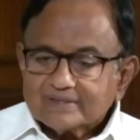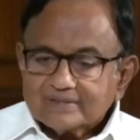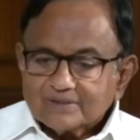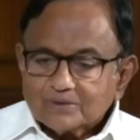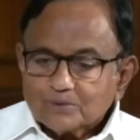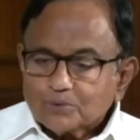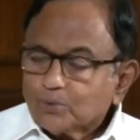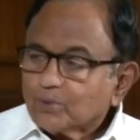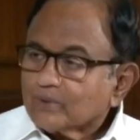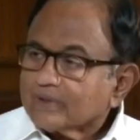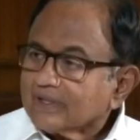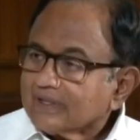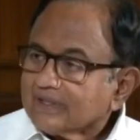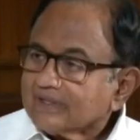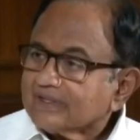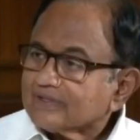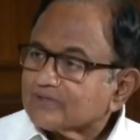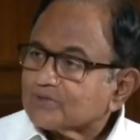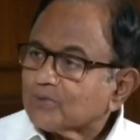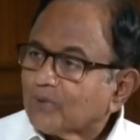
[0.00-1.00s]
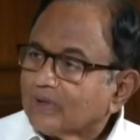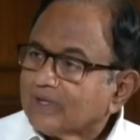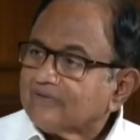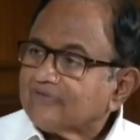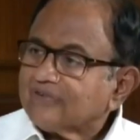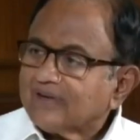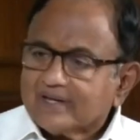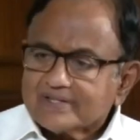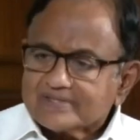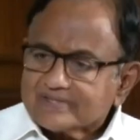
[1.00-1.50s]
Who can
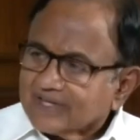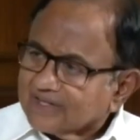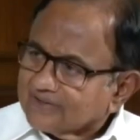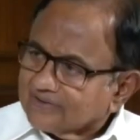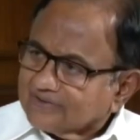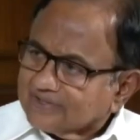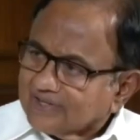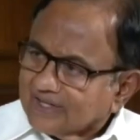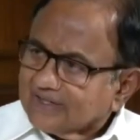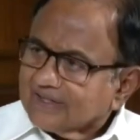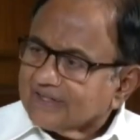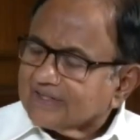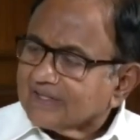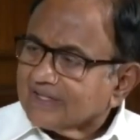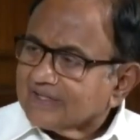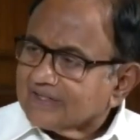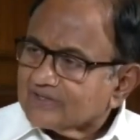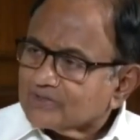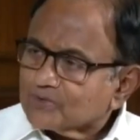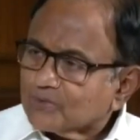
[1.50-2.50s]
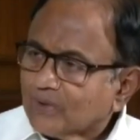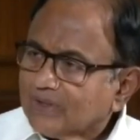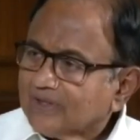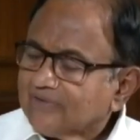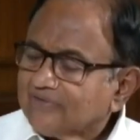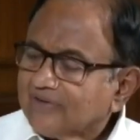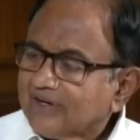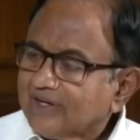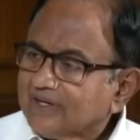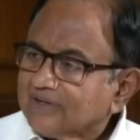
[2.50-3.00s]
disqualify? A Secretariat can
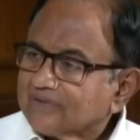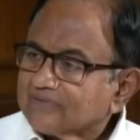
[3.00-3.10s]
disqualify?